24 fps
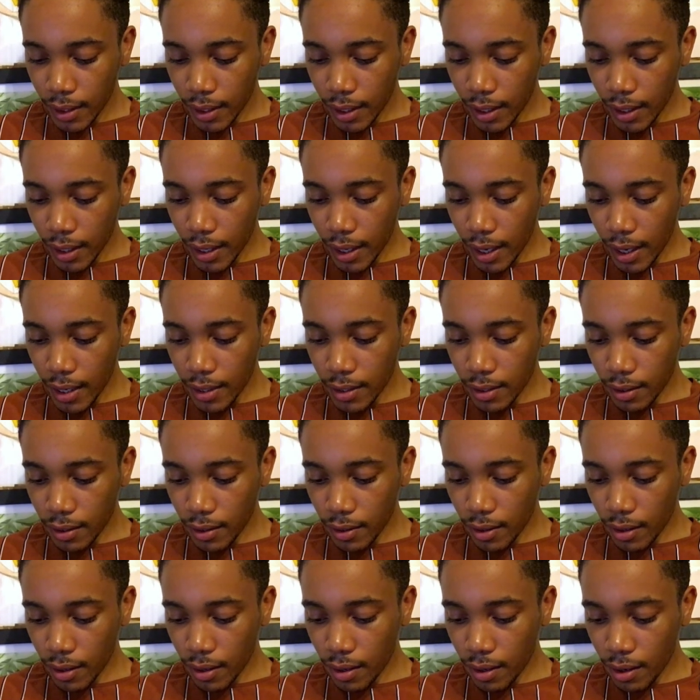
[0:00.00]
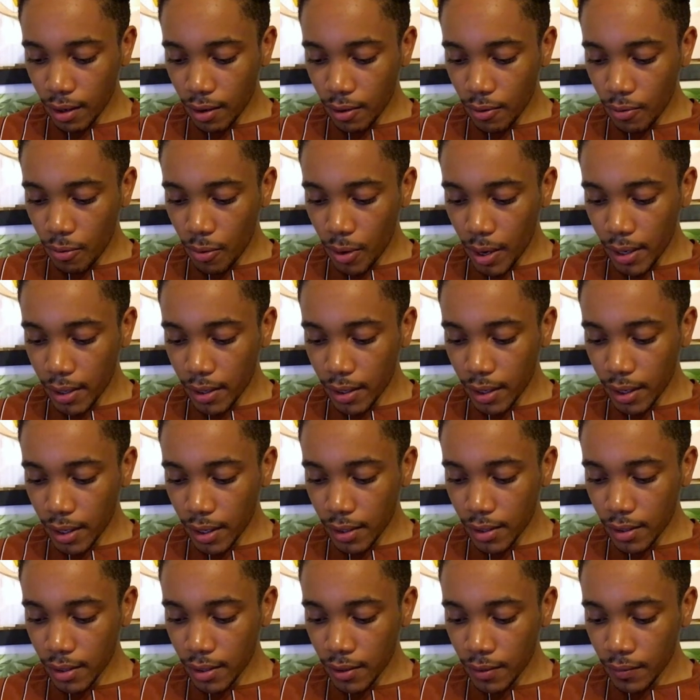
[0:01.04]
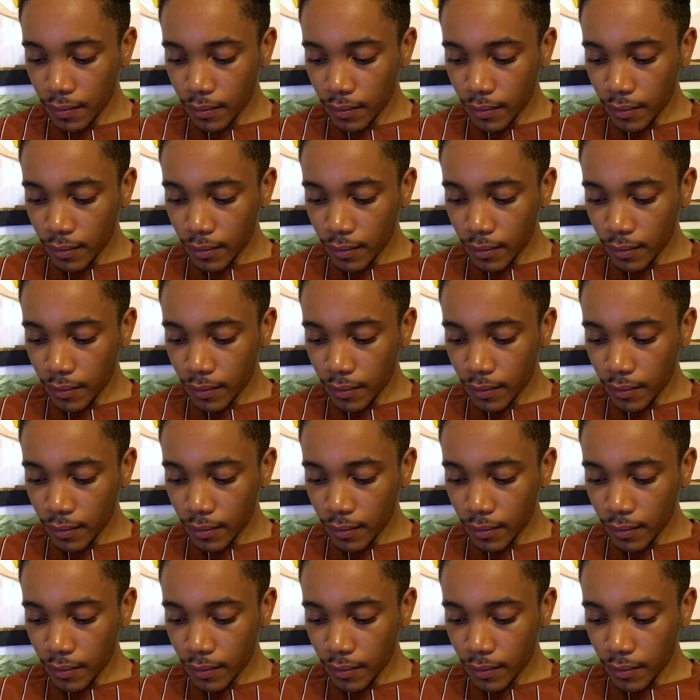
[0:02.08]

I gazed on the long white necks,